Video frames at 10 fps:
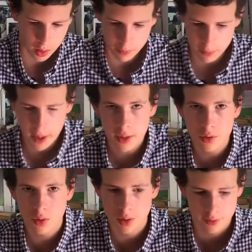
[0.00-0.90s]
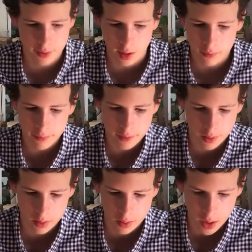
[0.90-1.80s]
unpacked all the stuff,
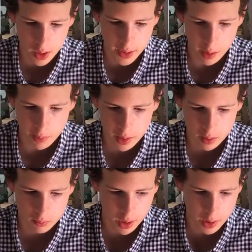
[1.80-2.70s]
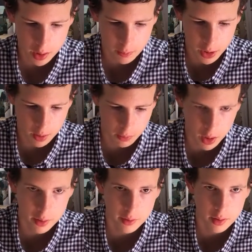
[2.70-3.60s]
so now we can actually begin
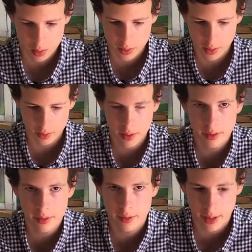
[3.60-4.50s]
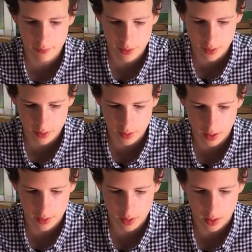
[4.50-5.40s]
planting. So this is everything that the
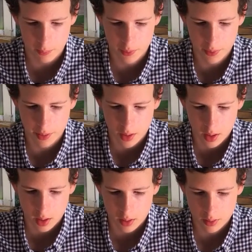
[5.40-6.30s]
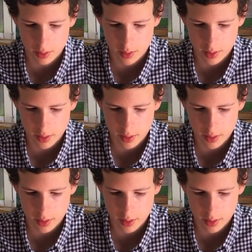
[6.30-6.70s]
garden comes with. You can see